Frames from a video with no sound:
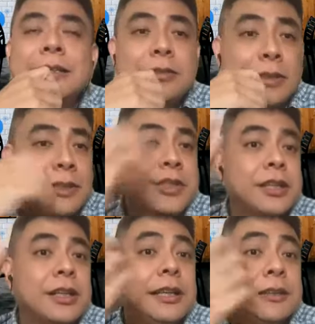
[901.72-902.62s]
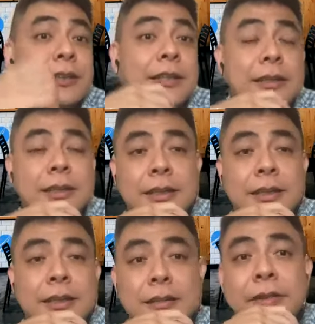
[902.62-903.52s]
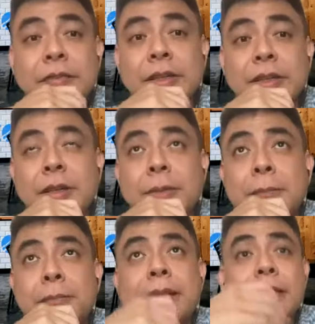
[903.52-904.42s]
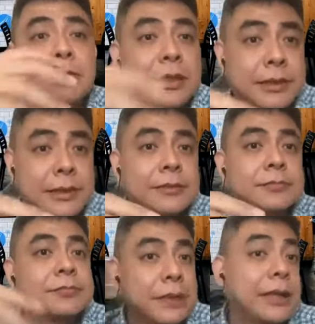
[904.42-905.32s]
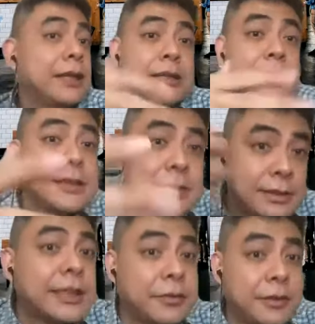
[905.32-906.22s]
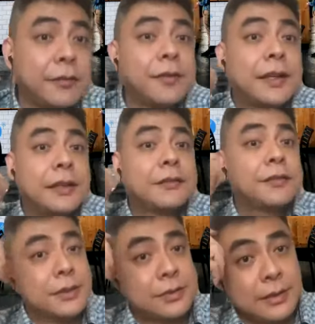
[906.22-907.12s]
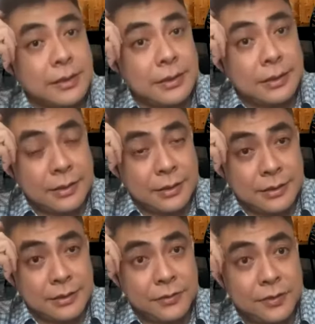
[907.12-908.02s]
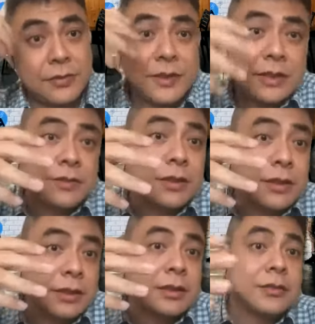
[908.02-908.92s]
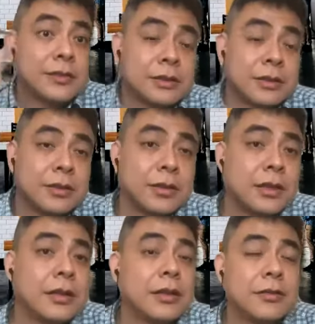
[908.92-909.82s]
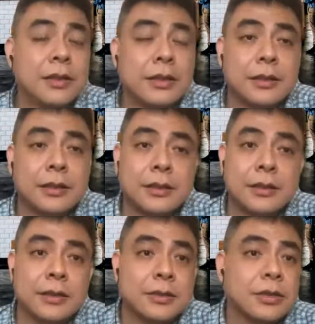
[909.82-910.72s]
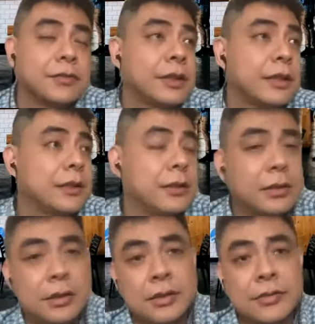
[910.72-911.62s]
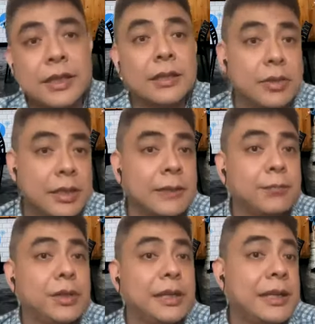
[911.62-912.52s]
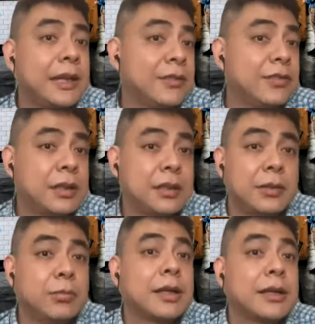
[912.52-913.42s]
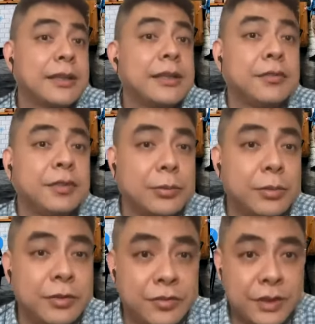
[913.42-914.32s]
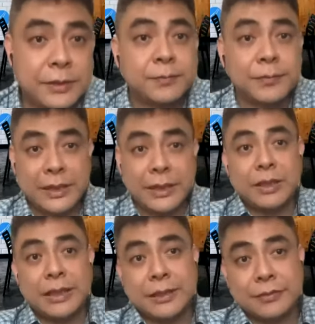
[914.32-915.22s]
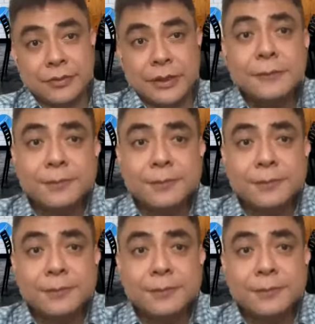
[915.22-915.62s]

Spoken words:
traditionally, right, when we talk about partner marketing, let's start with the funding first, right? First of all, a lot of software or even hardware company, they have the marketing development fund, the MDF, right?